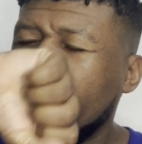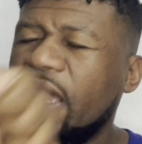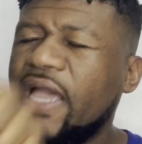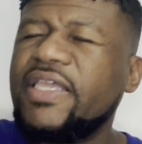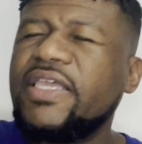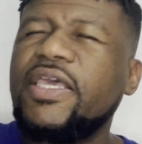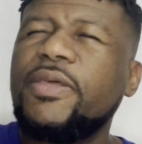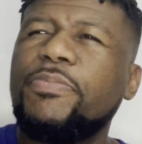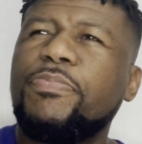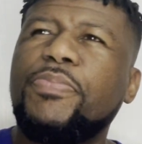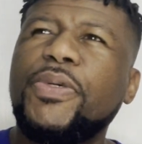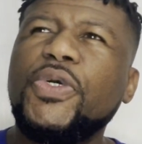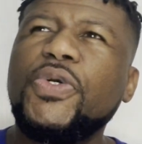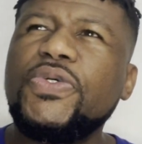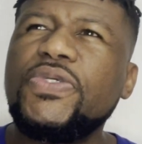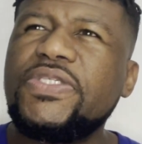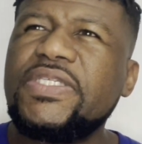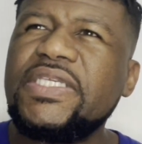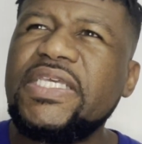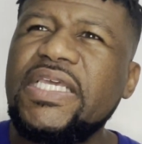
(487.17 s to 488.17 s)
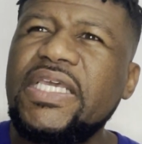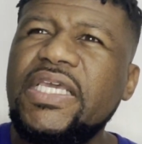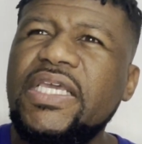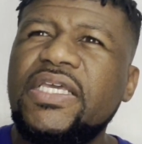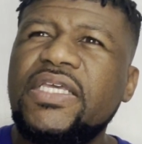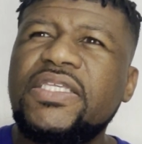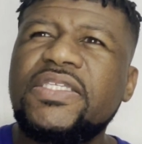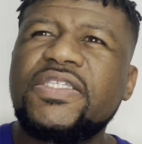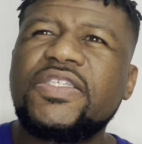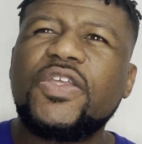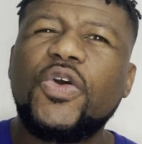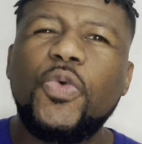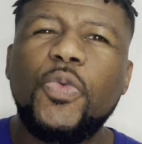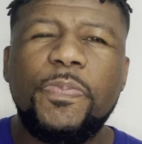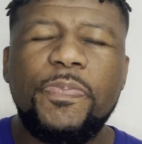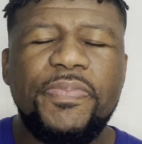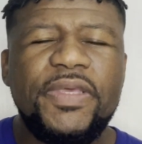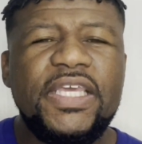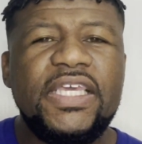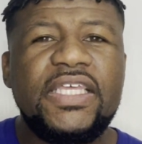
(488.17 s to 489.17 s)
I get boozy,
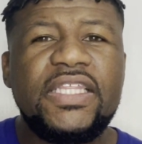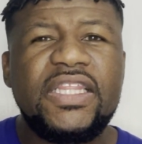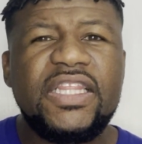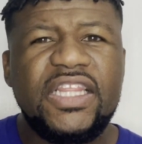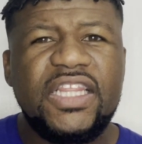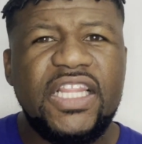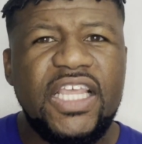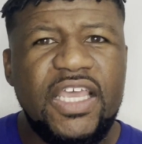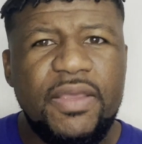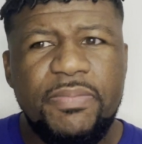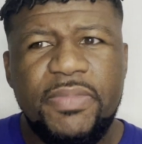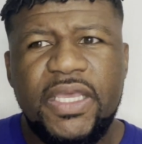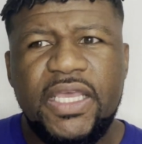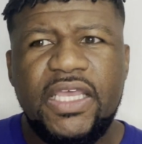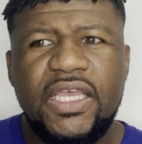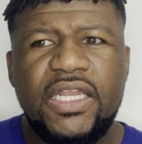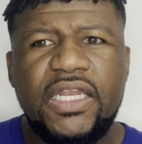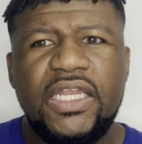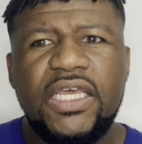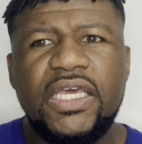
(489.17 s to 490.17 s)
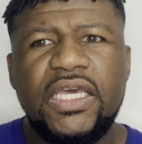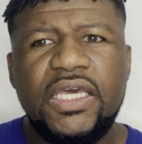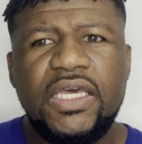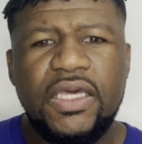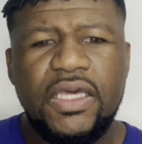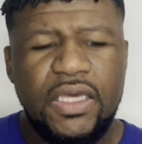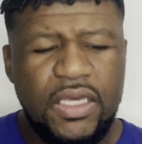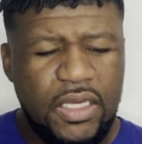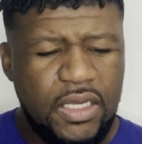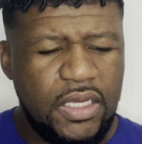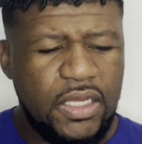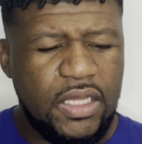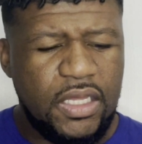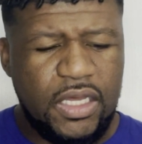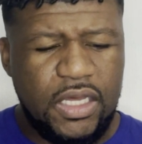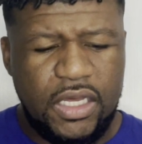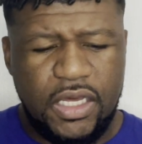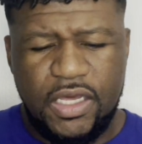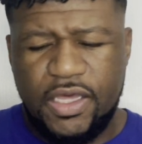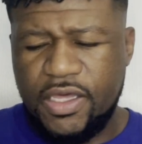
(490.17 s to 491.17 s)
soapy, lemon.
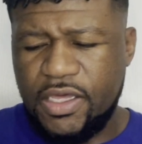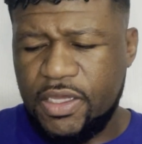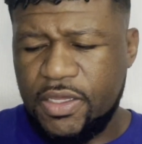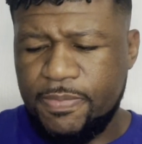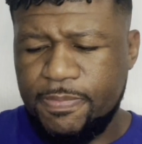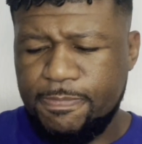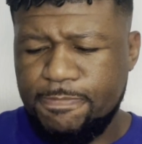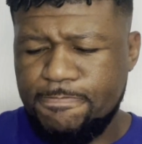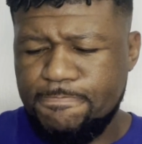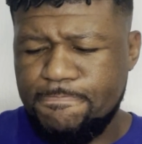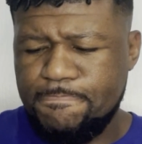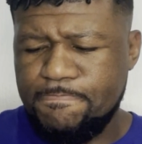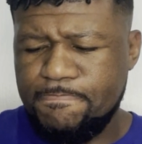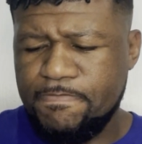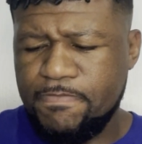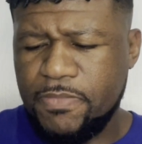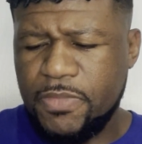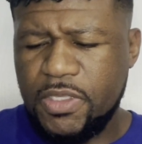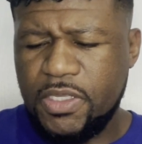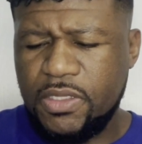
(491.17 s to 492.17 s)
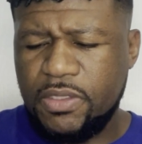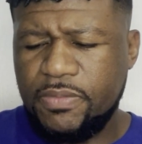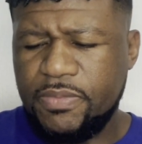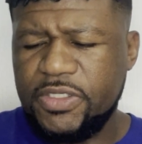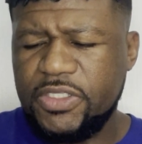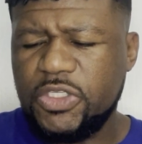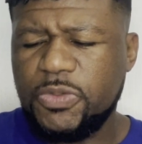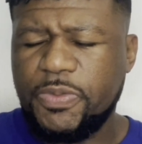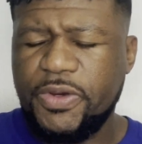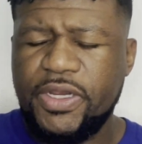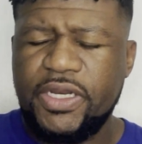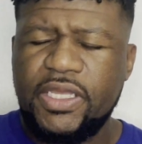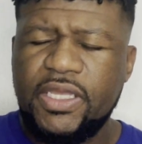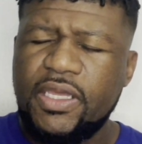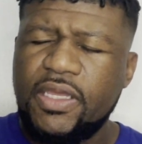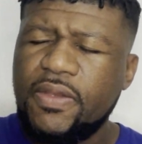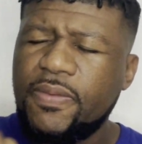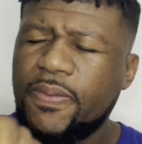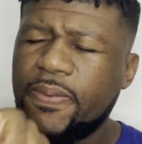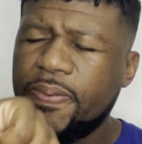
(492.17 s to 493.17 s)
Let me spray it
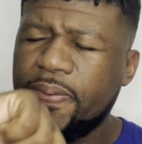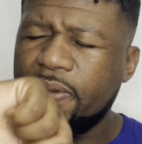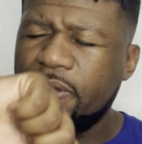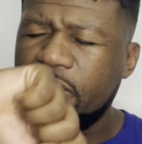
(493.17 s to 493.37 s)
again.